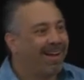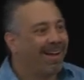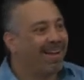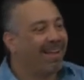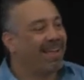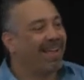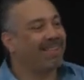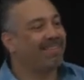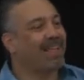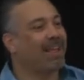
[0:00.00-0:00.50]

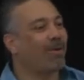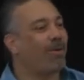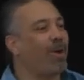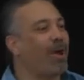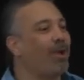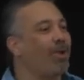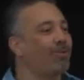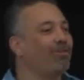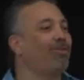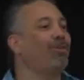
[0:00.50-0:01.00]
It's like, why
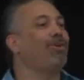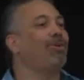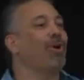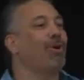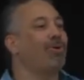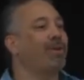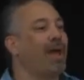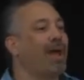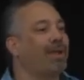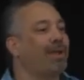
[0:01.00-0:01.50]
don't you go
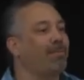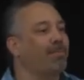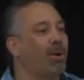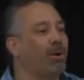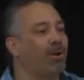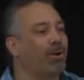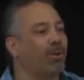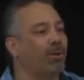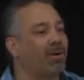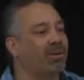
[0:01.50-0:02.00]
down to
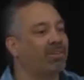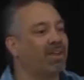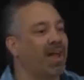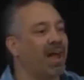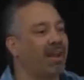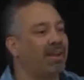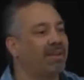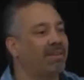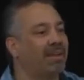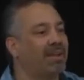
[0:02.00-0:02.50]
Boca
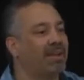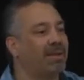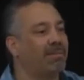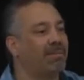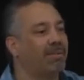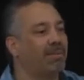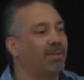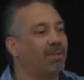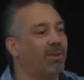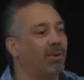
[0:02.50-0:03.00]
Raton and lead them to
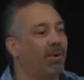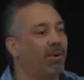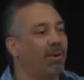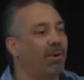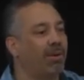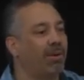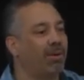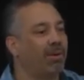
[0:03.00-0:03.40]
the Lord?